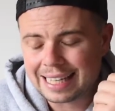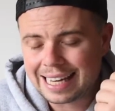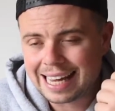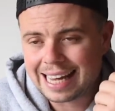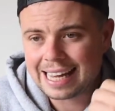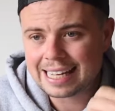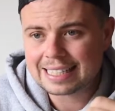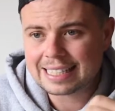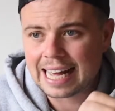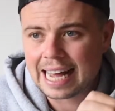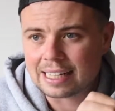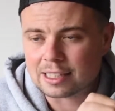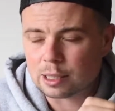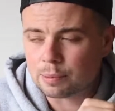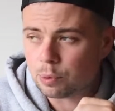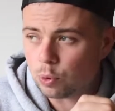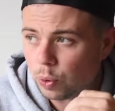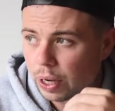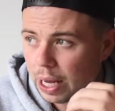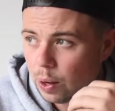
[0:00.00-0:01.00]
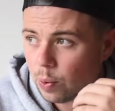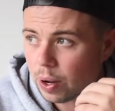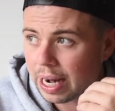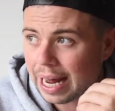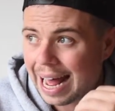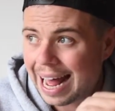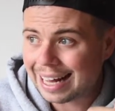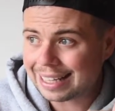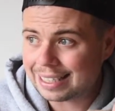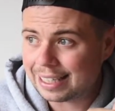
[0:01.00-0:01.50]
He attacked the ball, he
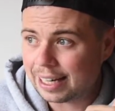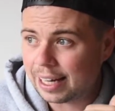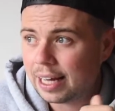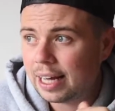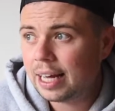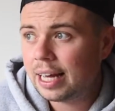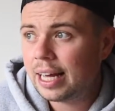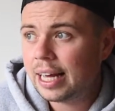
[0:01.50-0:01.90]
went at it.